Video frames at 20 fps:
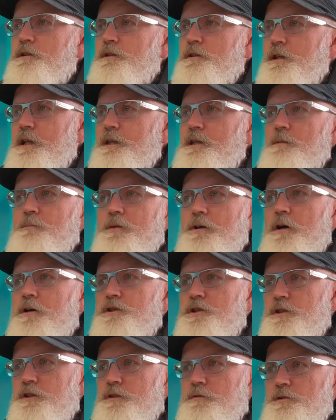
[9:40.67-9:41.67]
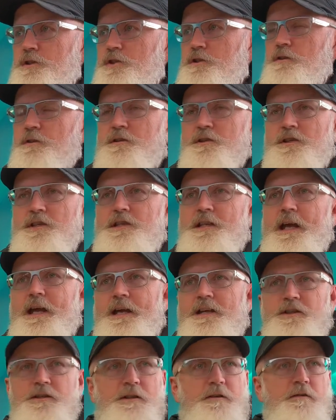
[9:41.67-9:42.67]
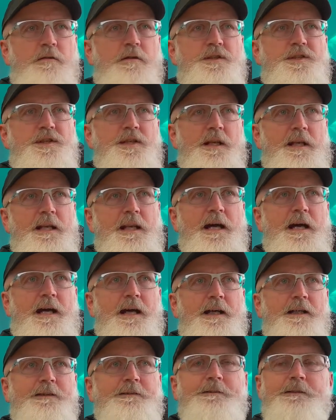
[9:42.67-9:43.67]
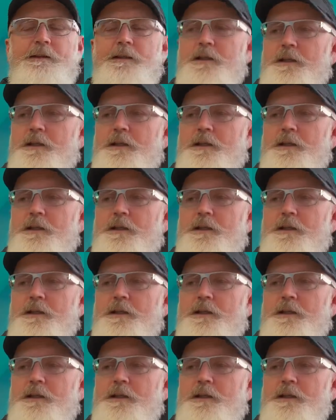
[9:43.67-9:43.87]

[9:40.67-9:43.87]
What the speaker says: to get the project to a certain stage and cross the line